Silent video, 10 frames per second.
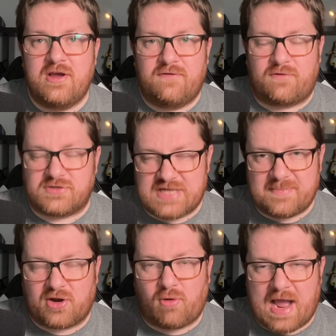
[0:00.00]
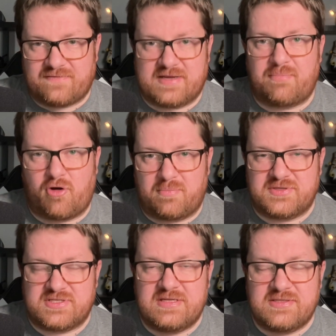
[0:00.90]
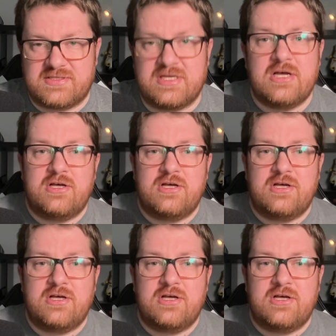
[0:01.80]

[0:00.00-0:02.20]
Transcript: for demographic purposes.